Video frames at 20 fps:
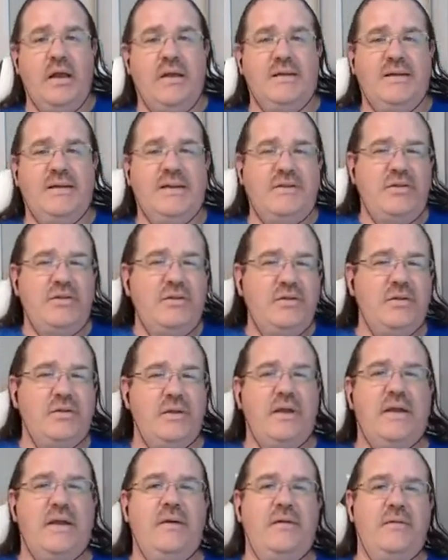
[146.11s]
That's
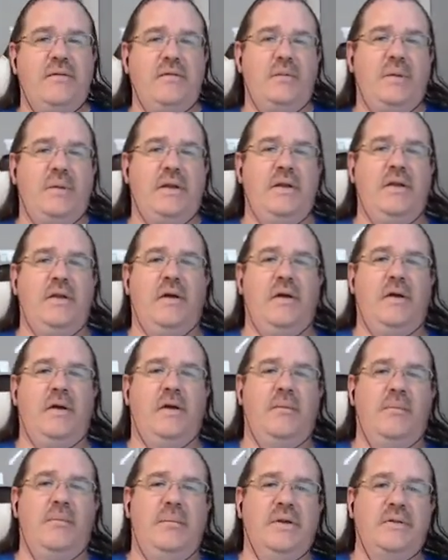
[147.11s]
usually how everybody
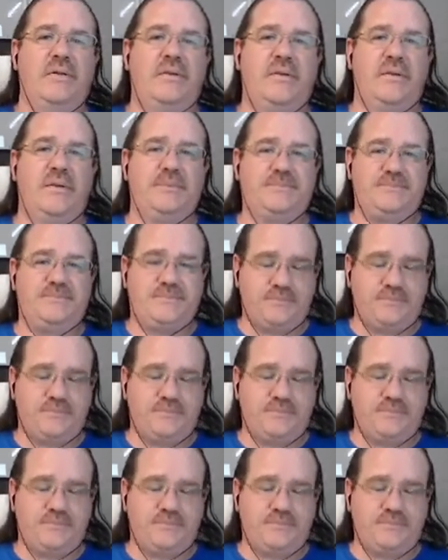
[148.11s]
builds them.